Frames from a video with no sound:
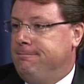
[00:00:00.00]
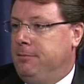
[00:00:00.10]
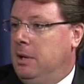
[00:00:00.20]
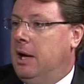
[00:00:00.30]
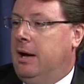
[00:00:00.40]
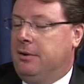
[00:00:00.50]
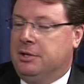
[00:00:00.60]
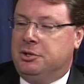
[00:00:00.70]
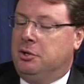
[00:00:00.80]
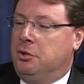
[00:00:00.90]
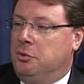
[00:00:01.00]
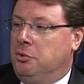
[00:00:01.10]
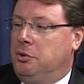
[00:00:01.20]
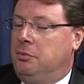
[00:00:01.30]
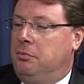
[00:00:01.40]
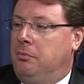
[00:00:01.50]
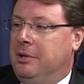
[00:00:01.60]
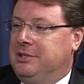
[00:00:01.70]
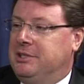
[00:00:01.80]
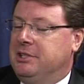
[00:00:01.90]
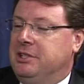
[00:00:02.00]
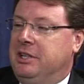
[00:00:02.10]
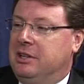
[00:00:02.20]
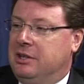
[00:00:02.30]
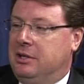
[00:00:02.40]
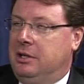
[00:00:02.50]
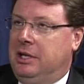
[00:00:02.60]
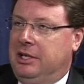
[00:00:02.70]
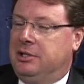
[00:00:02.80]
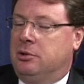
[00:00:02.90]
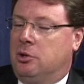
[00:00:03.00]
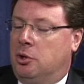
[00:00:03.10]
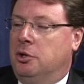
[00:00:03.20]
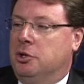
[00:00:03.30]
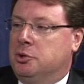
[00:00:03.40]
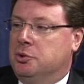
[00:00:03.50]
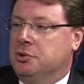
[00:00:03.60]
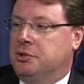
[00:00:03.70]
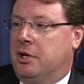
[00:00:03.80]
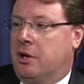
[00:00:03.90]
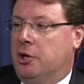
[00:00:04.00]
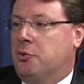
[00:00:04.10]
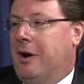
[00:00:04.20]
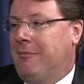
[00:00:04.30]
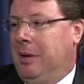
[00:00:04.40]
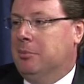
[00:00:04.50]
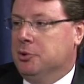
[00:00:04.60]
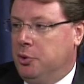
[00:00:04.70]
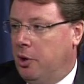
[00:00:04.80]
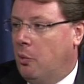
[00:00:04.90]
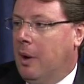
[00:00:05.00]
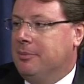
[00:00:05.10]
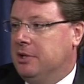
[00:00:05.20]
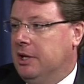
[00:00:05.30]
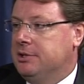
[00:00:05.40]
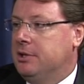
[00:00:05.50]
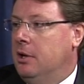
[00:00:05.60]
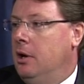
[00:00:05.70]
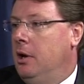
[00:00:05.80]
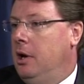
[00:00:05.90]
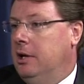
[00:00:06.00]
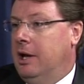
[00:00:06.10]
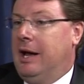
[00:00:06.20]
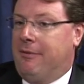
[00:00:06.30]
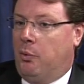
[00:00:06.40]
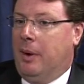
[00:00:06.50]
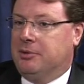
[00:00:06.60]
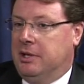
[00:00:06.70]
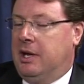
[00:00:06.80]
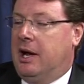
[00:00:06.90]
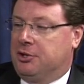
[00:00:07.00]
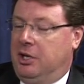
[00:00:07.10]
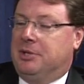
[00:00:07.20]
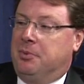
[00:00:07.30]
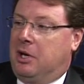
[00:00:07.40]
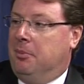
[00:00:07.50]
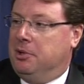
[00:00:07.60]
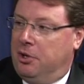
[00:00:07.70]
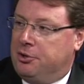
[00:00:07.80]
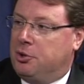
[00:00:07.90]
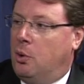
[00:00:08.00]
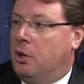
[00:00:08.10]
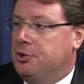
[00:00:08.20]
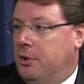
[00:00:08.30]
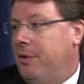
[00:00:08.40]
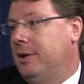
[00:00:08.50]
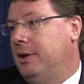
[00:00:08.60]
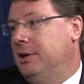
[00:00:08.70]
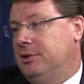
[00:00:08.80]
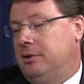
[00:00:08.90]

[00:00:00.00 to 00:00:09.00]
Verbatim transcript: yeah, businesses need to learn the tools that are going to drive people to their websites, and then have the website that actually gets them to come into their store. So I think these